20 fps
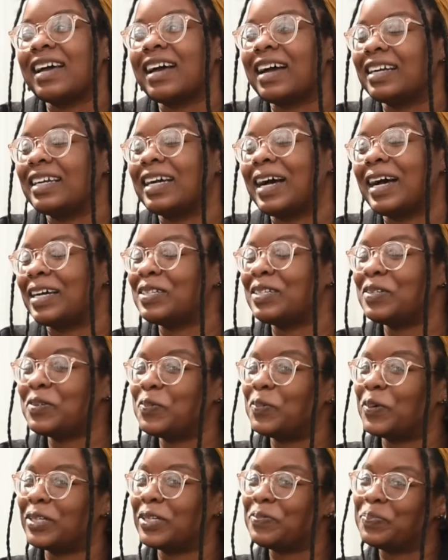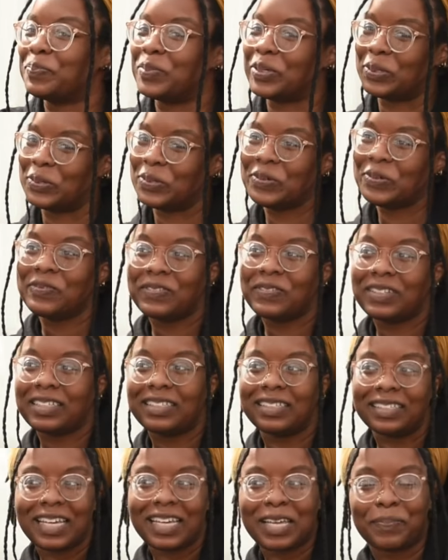I kind of want to move
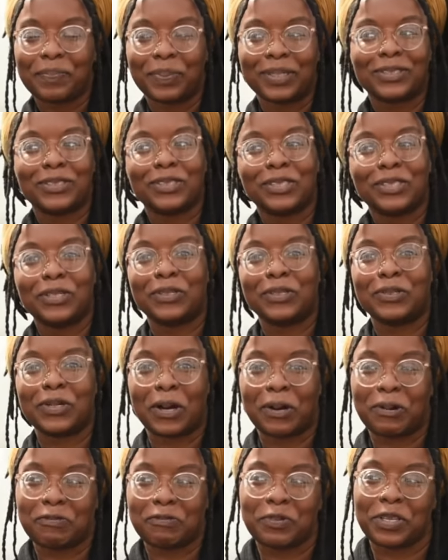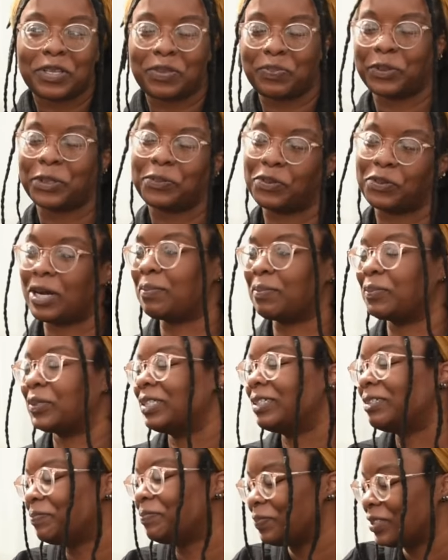and purchase a new home with more
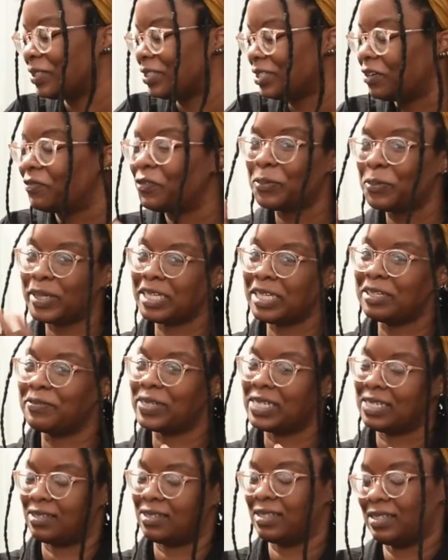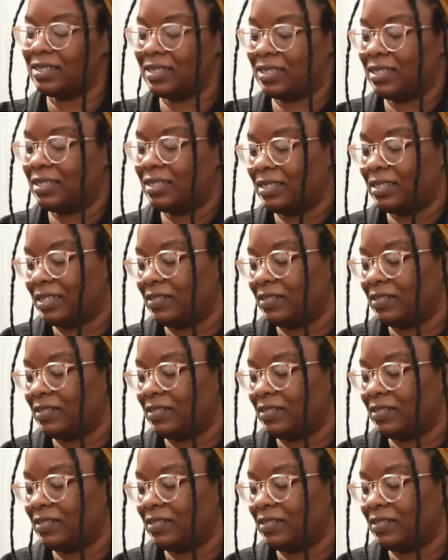property for many reasons.